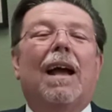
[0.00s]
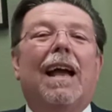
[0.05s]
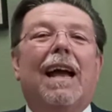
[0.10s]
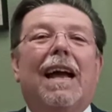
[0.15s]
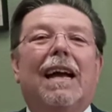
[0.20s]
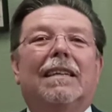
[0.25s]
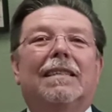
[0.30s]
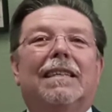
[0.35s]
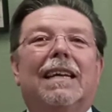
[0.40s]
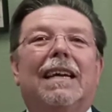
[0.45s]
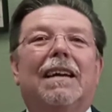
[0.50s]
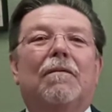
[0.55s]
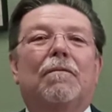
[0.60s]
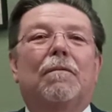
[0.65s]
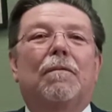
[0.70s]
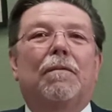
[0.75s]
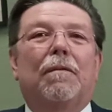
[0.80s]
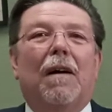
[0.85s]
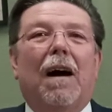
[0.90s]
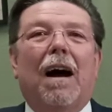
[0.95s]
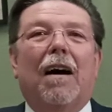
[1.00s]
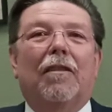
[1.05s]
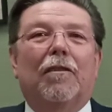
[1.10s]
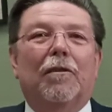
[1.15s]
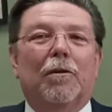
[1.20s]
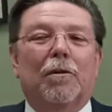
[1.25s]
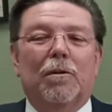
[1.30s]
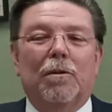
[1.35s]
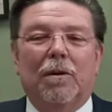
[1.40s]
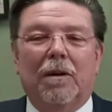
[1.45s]
as a
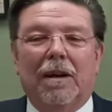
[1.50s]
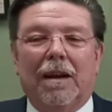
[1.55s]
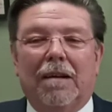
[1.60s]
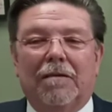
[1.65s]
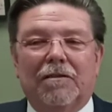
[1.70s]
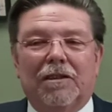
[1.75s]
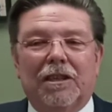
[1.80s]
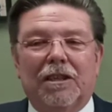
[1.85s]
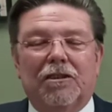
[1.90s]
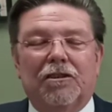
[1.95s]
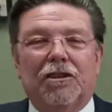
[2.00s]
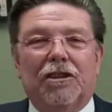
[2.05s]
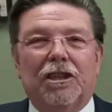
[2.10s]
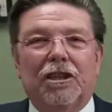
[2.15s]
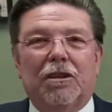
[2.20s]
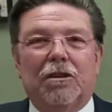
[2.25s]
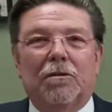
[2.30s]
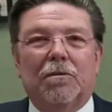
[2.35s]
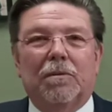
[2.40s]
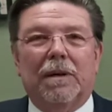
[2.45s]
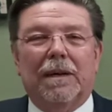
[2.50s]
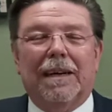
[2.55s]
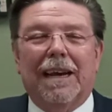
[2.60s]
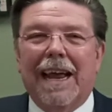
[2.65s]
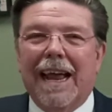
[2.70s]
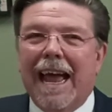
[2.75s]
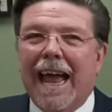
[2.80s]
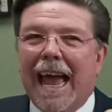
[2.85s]
father who loves his children.